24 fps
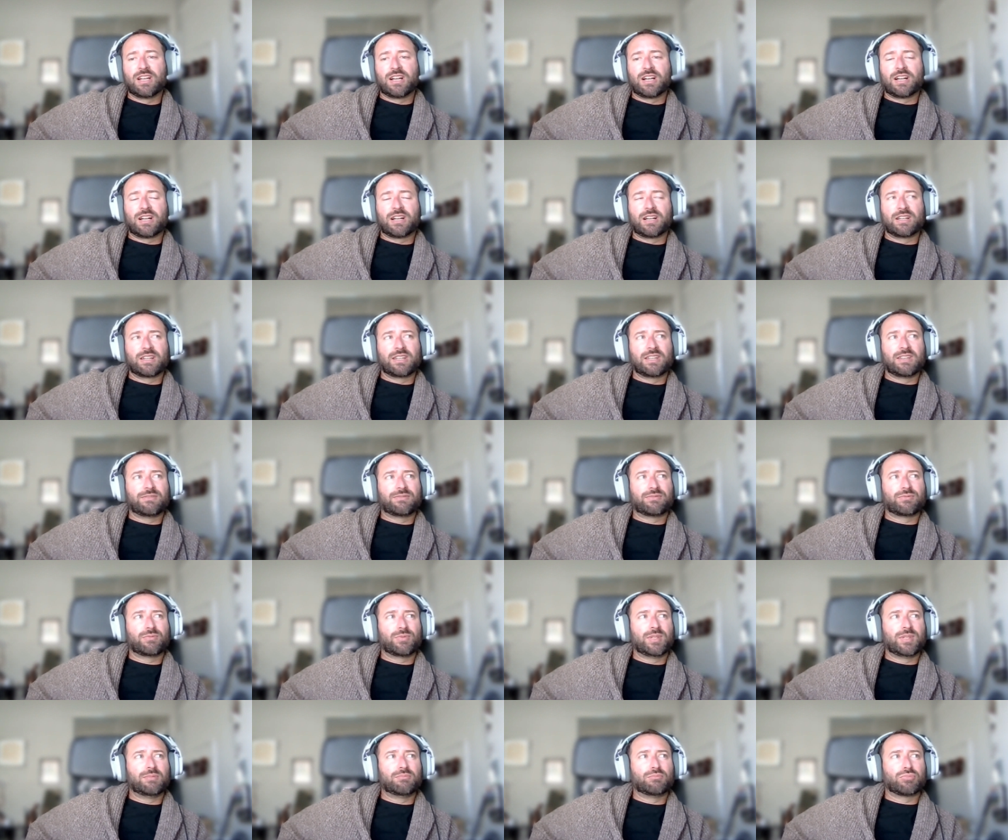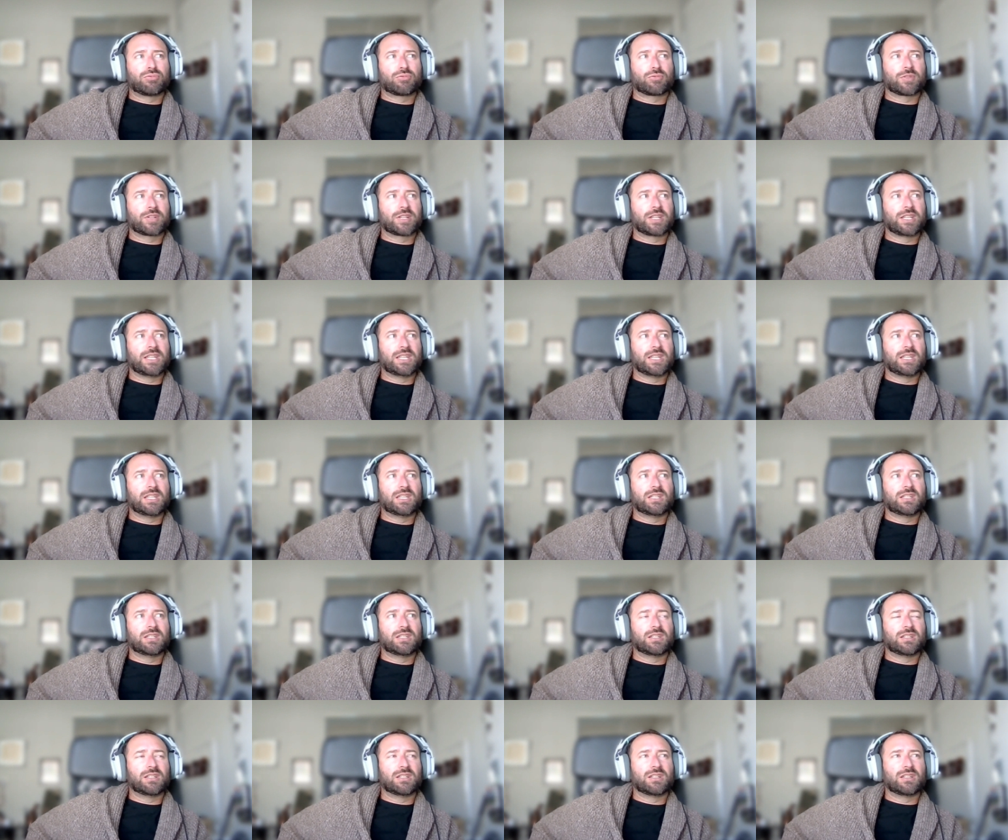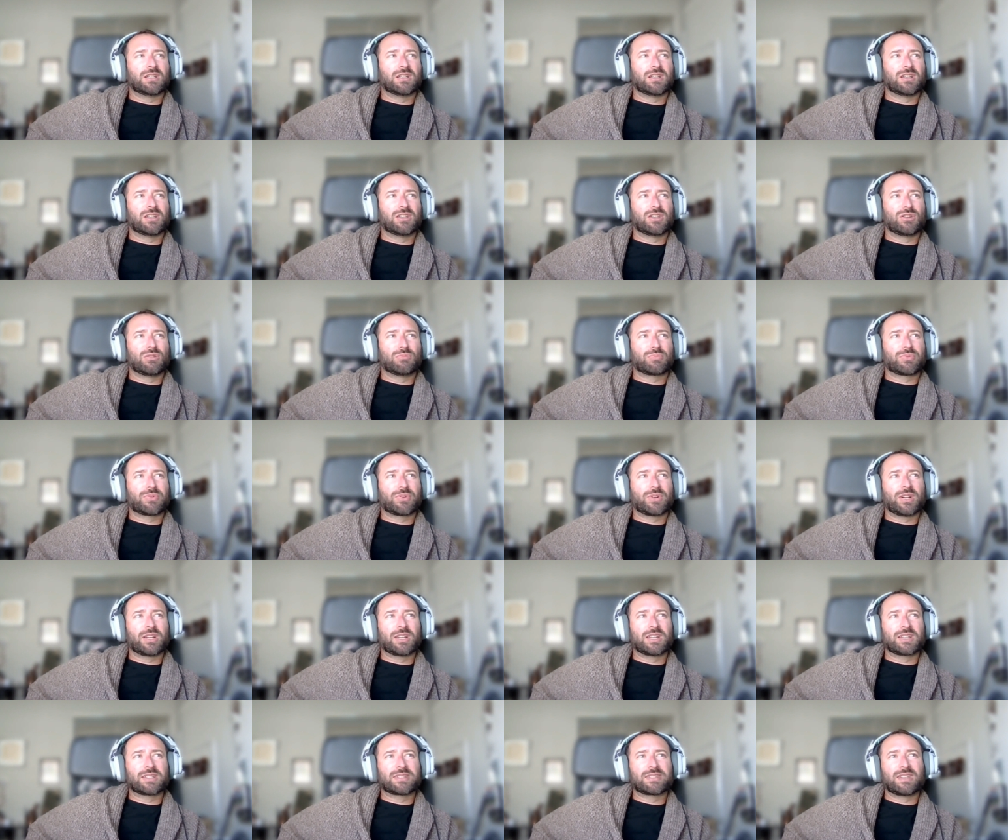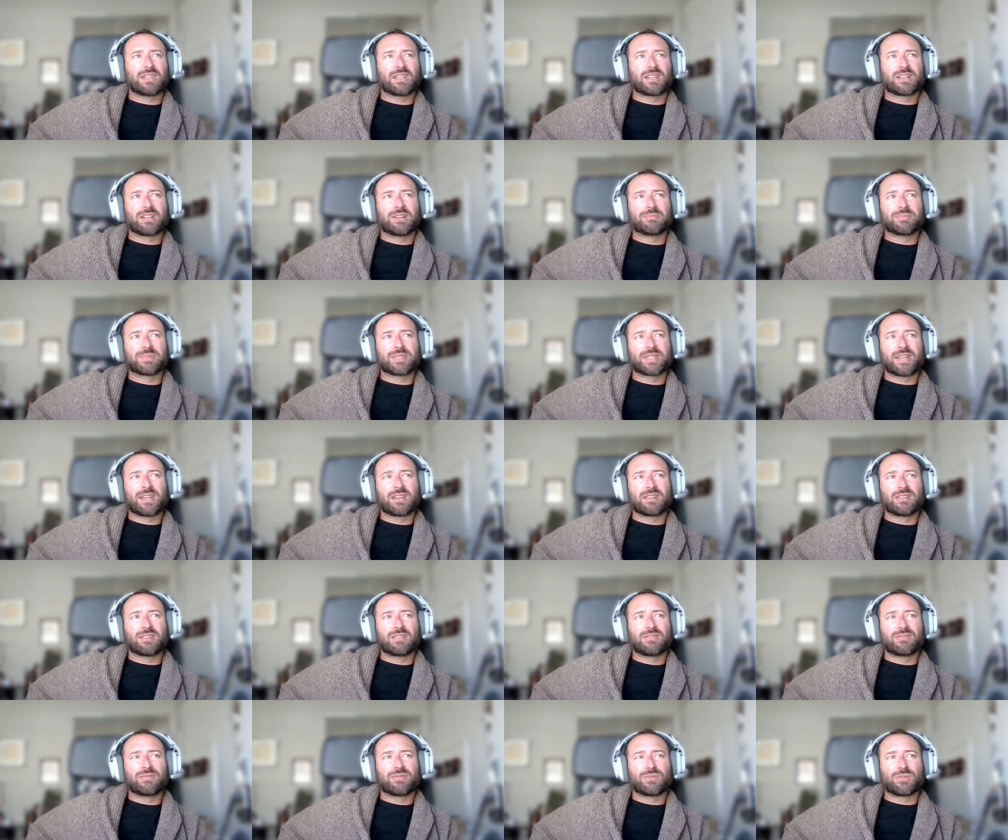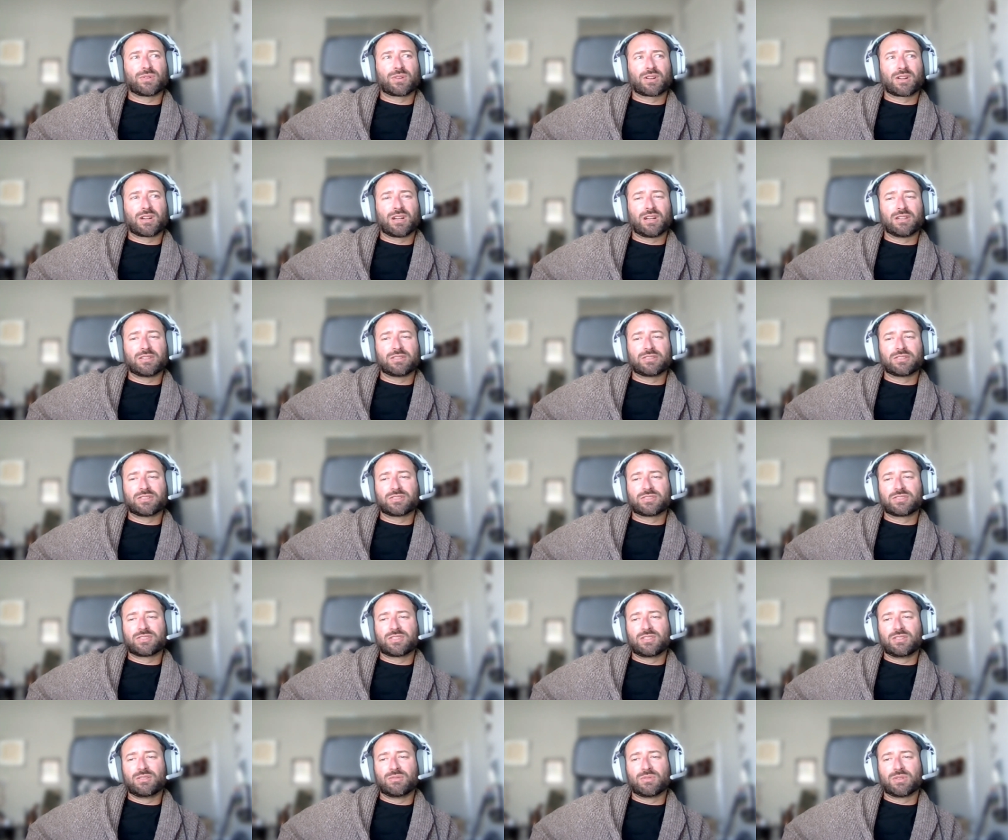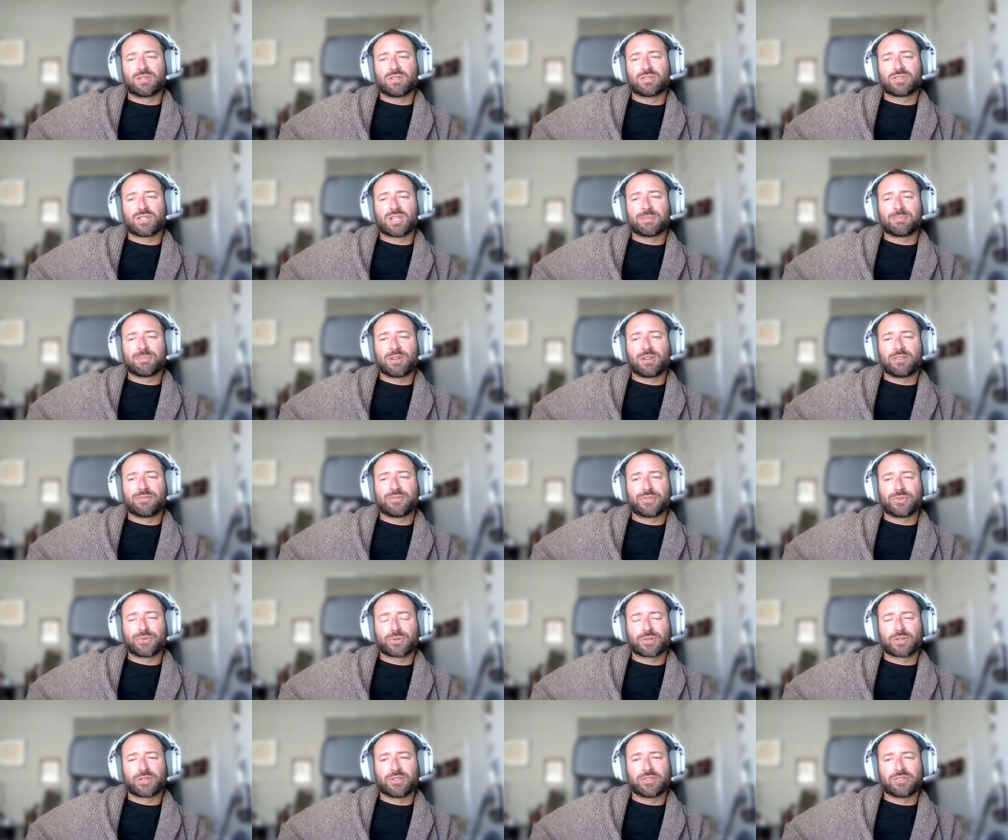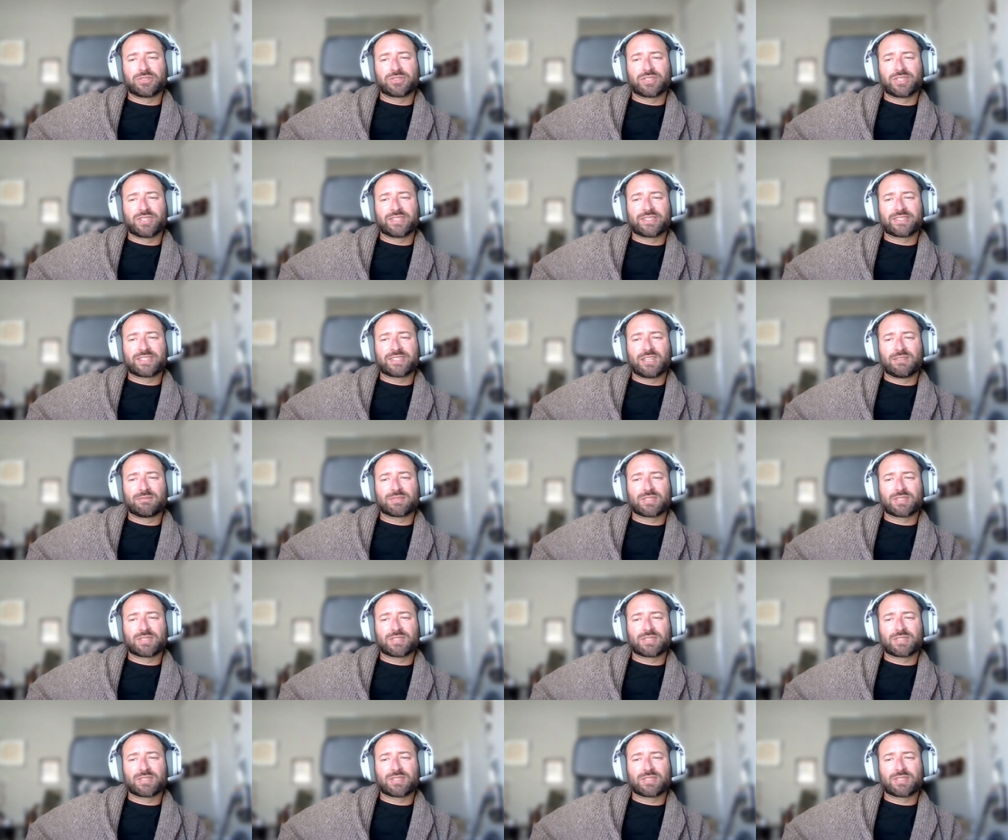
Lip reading: If we bring in a new product and it comes out in 4 colors, do you want to drop all 4 colors at the same